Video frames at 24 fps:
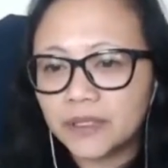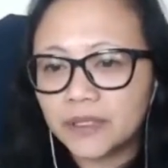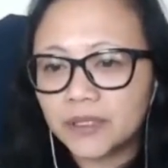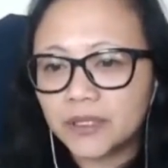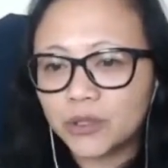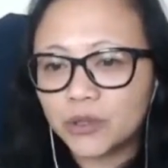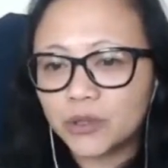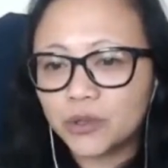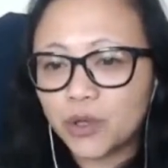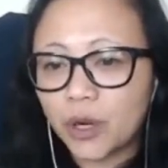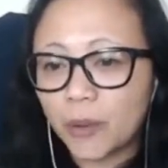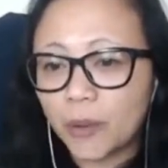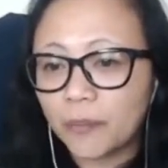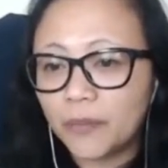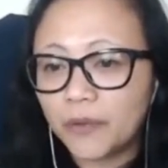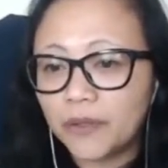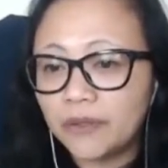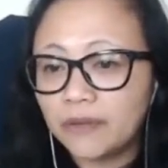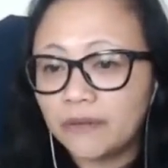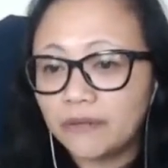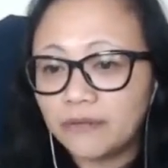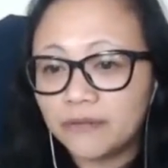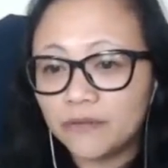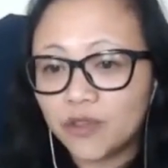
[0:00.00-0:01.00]
drop
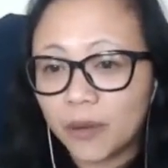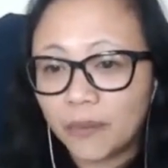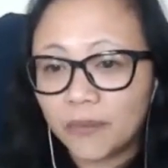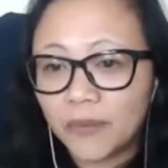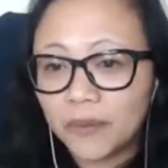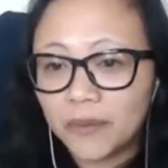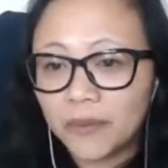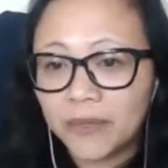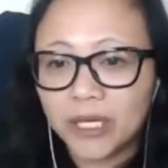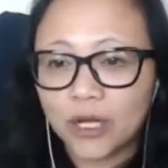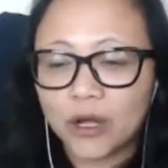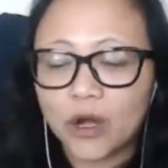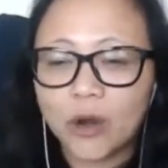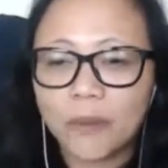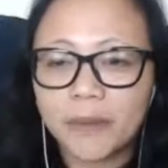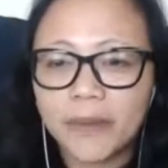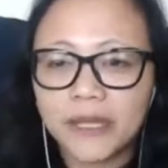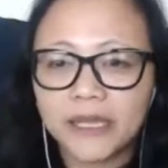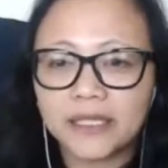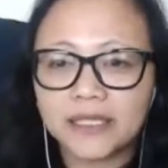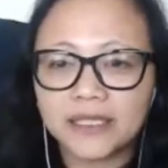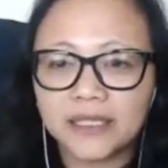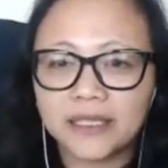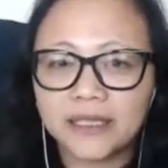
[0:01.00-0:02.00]
them in the
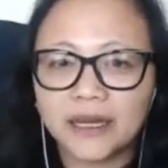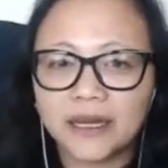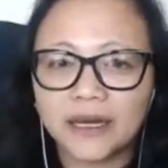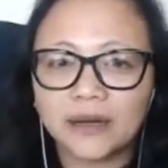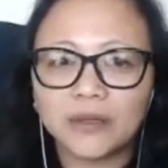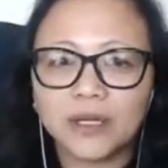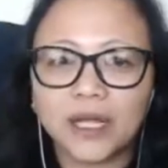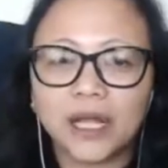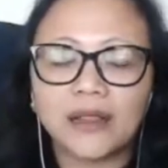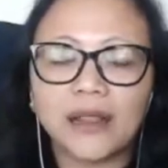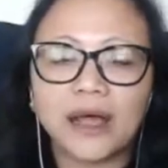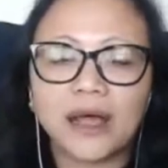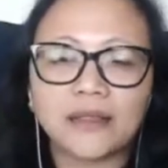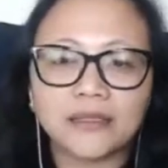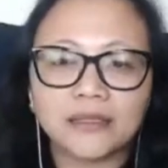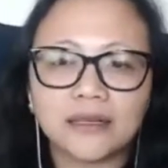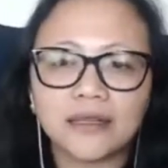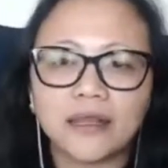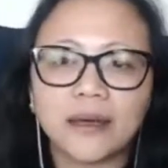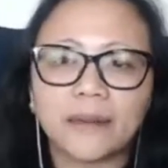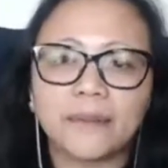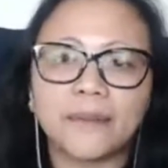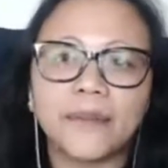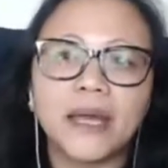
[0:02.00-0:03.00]
comments and I'll answer
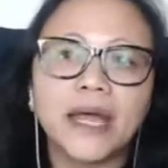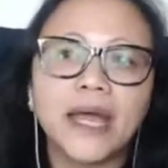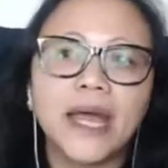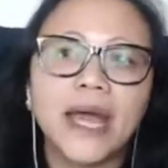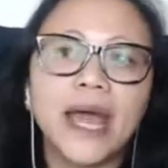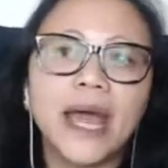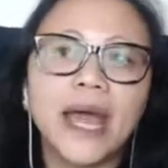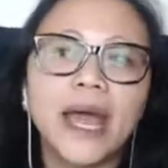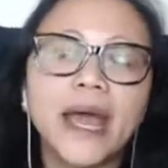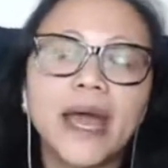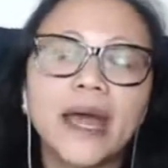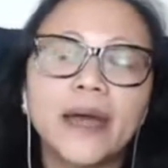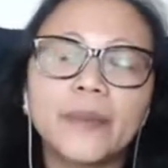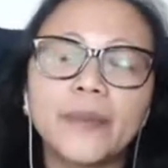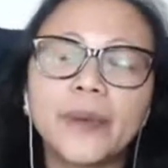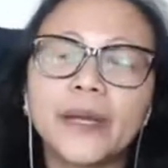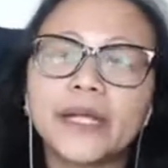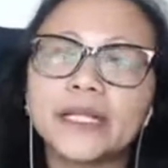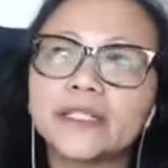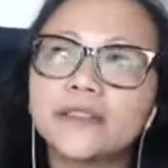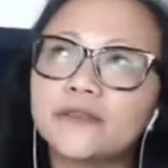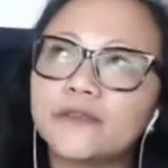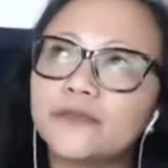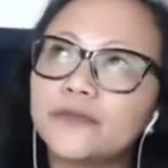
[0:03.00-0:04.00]
them.
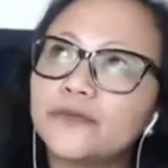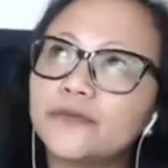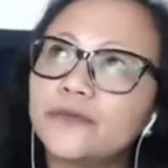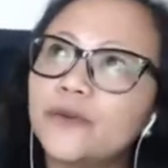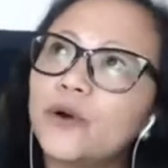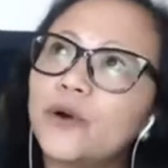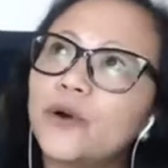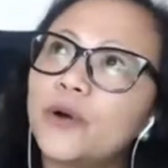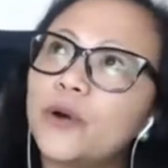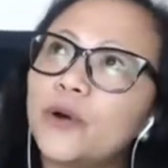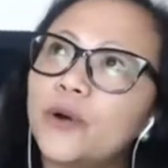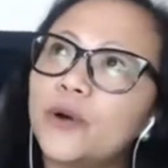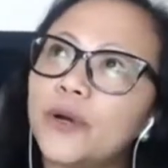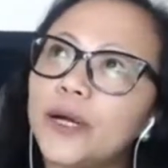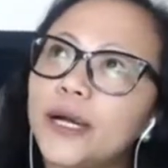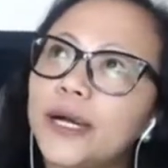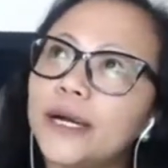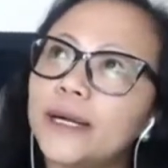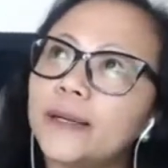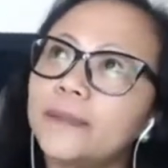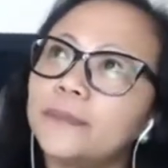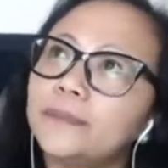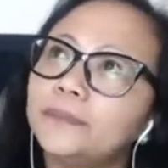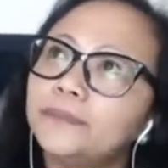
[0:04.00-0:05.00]
But for
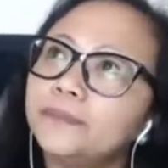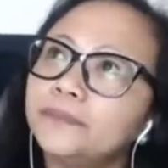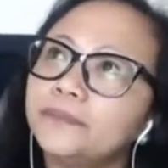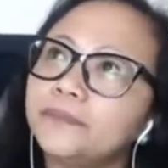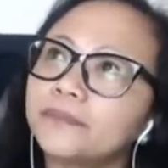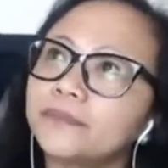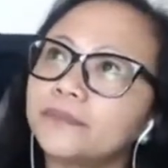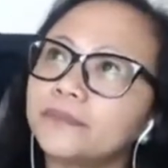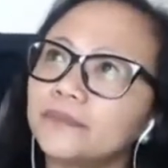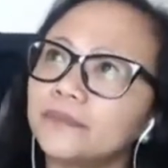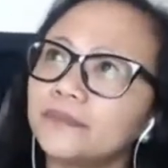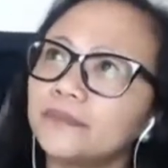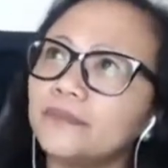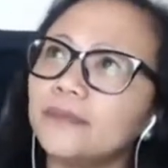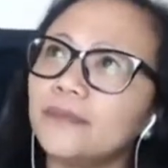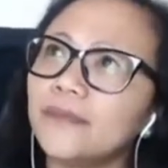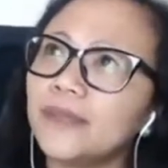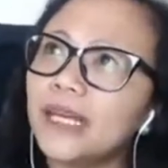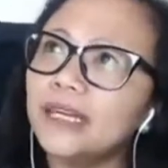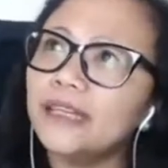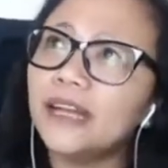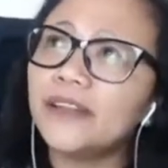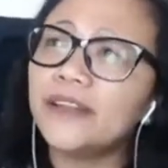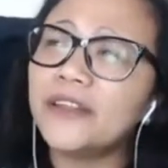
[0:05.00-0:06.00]

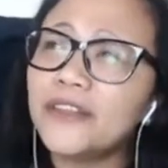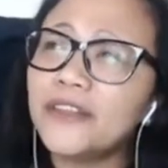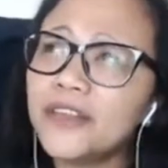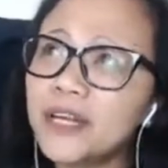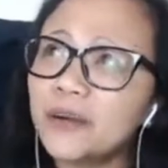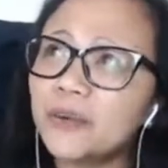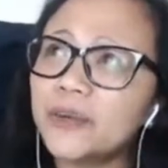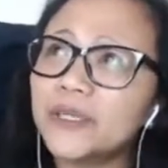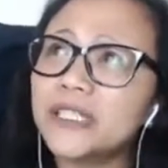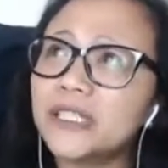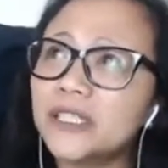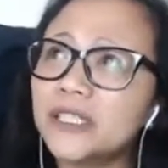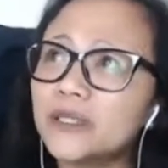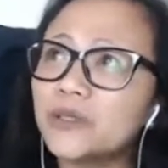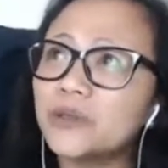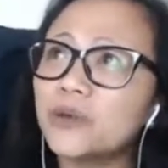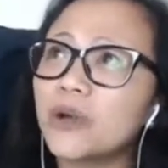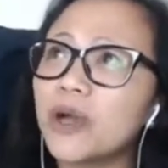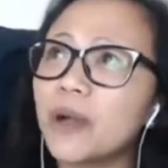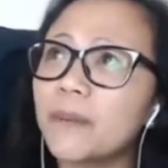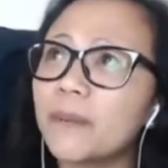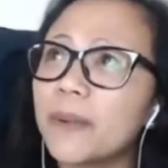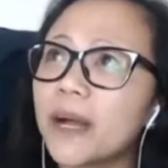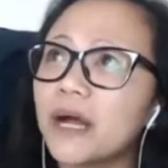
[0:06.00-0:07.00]
another thing I wanted to
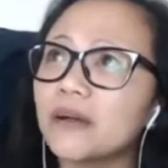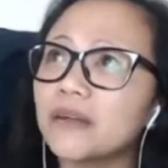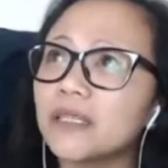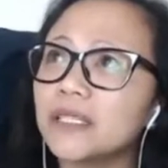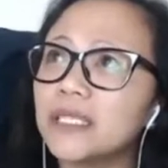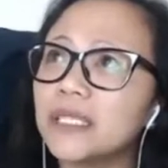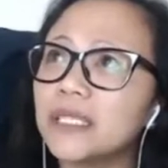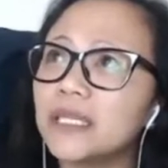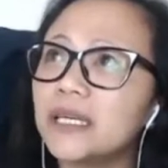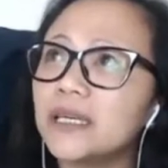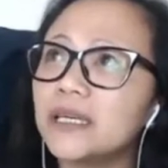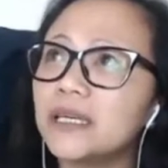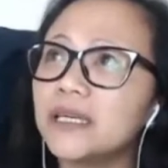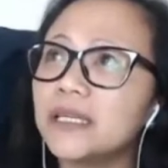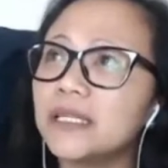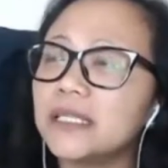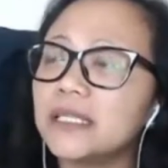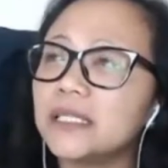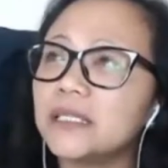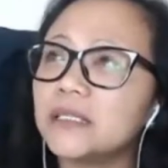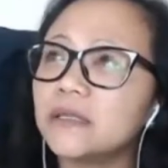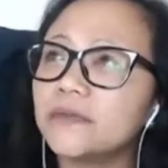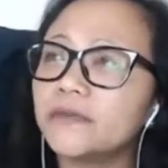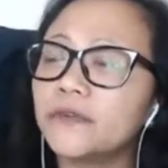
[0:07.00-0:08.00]
talk about
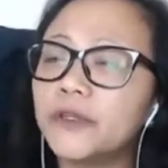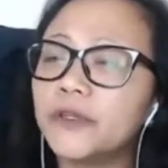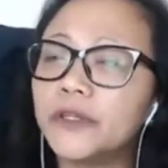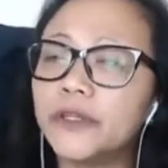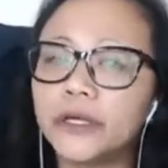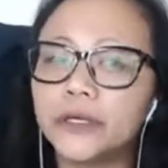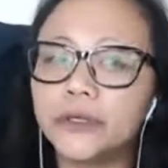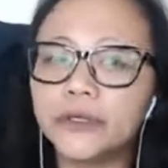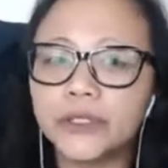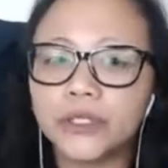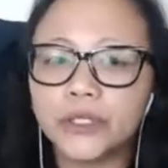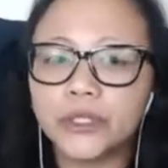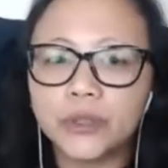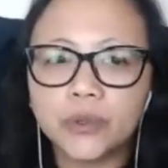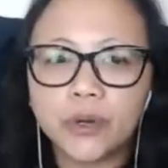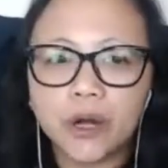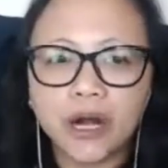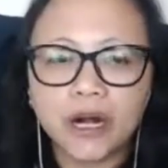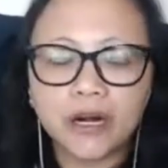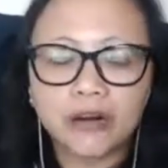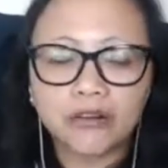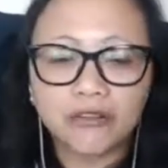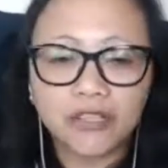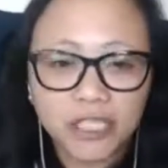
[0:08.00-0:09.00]
is for those who
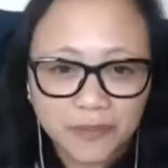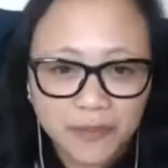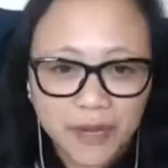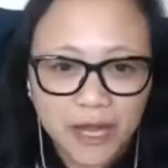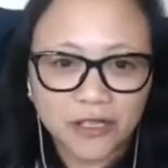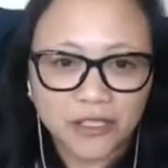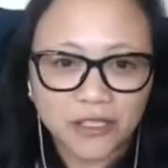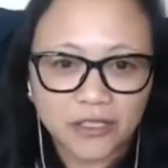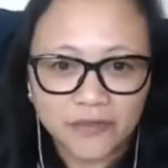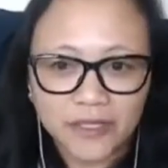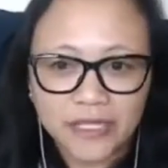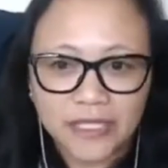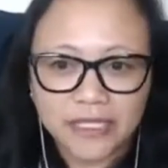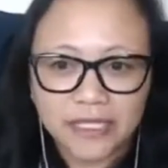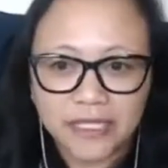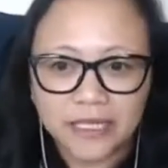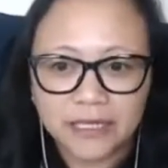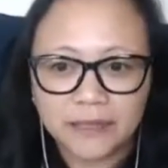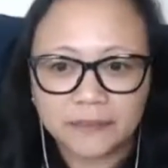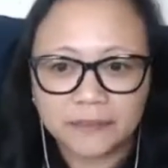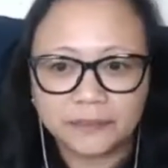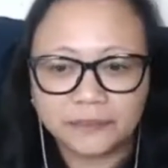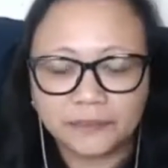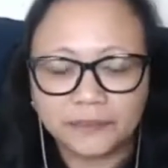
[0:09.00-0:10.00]
are on spouse
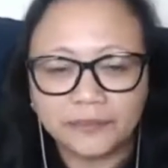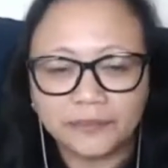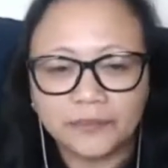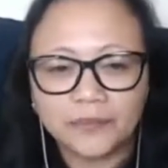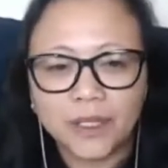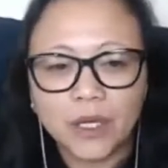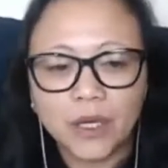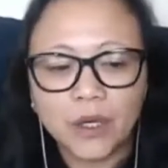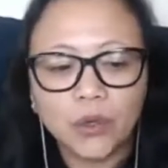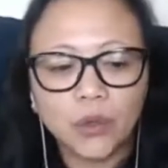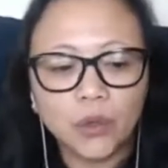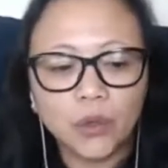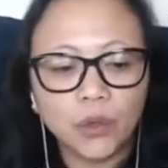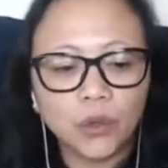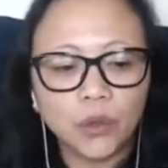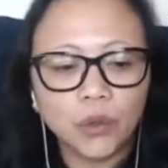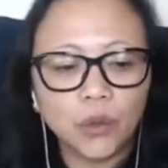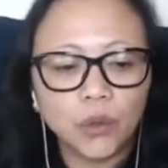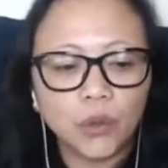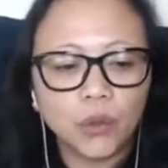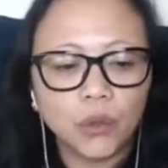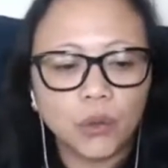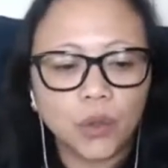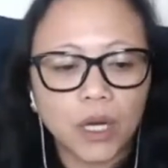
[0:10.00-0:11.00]
visa,
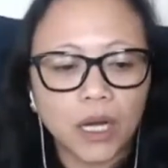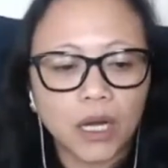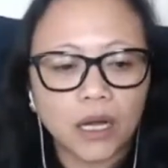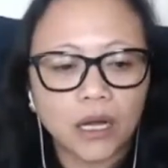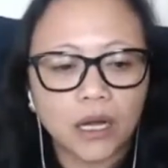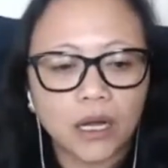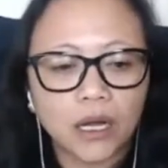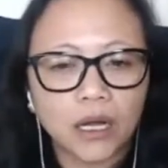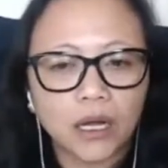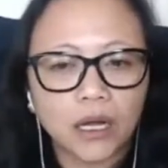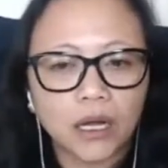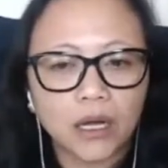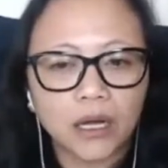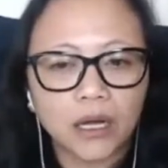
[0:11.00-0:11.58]
who are